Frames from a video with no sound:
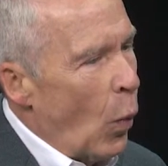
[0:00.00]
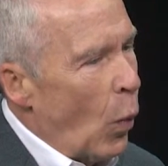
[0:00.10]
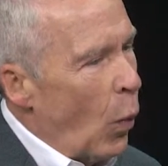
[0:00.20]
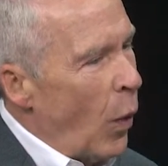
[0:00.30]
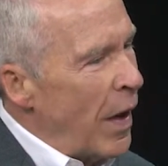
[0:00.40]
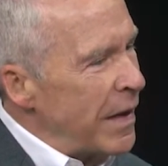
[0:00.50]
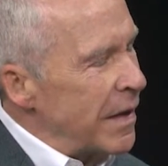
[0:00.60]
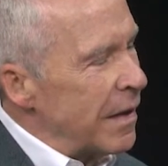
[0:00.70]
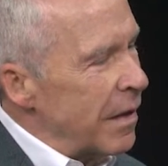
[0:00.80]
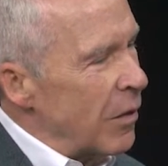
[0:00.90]
what
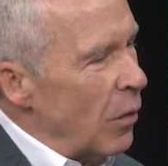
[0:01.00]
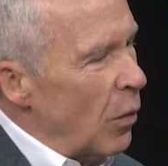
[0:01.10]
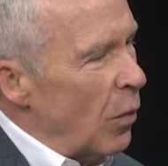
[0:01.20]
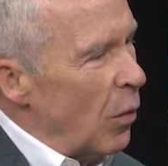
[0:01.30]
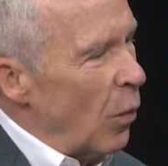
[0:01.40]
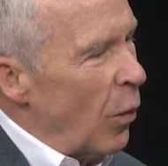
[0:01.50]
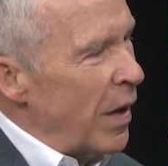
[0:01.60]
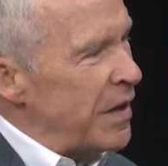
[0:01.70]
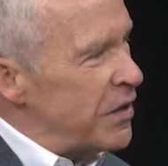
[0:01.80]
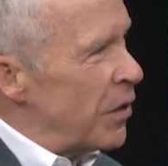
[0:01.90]

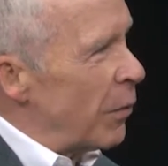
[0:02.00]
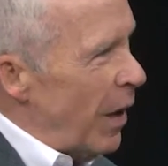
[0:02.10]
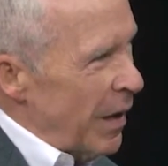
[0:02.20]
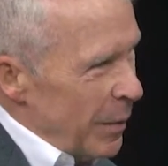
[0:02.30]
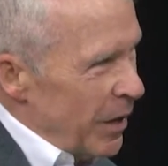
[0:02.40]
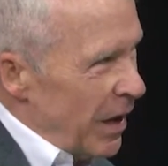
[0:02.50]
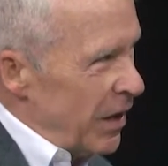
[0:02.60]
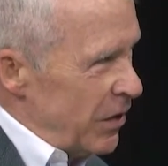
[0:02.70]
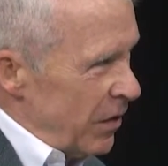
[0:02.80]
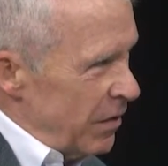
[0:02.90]
what is your
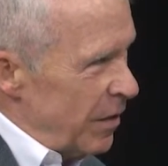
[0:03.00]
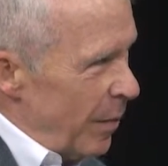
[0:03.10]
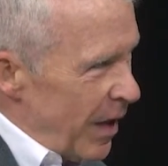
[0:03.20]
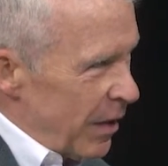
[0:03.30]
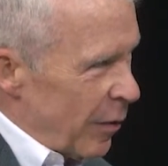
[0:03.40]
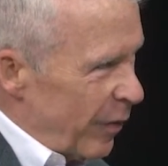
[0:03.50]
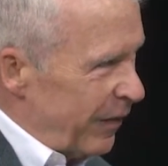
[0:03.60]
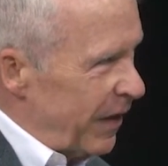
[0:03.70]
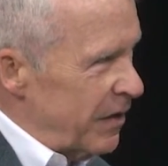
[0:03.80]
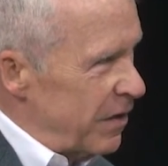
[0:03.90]
recommendation to medical
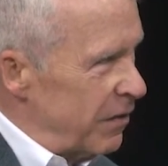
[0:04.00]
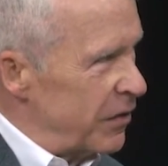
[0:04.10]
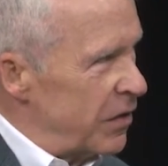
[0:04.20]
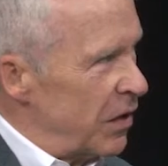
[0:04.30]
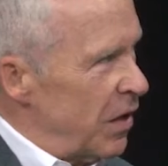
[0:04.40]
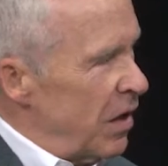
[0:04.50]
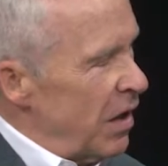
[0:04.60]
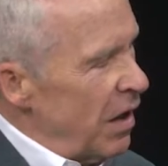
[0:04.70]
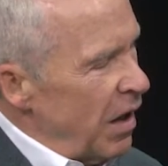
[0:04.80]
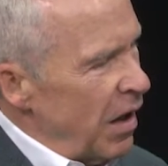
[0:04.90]
professionals
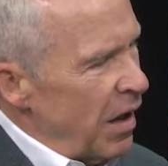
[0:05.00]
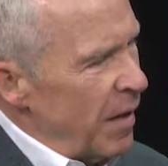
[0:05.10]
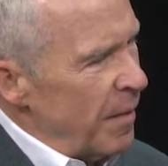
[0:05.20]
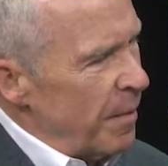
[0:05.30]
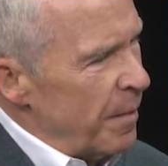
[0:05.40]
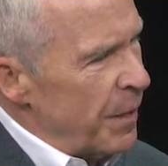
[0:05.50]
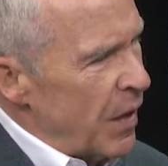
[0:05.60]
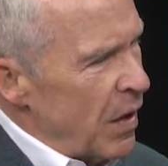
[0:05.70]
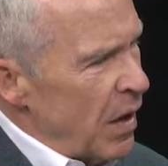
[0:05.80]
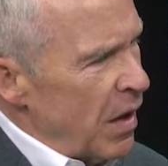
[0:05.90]
um,
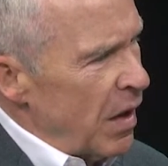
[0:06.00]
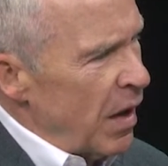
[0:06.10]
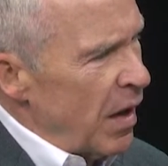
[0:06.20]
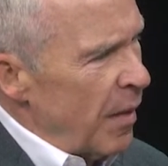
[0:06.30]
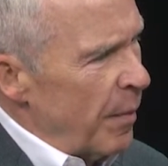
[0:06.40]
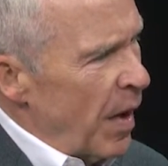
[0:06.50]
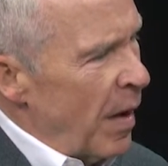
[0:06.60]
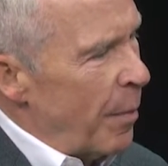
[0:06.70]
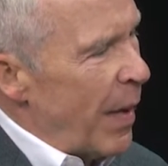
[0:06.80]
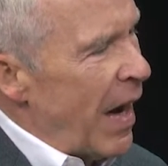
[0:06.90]
um
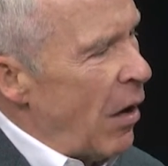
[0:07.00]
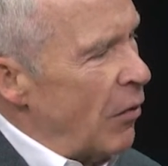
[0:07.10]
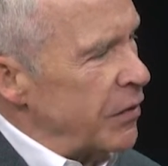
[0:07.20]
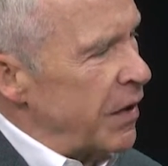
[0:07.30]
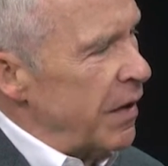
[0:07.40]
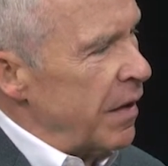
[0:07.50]
about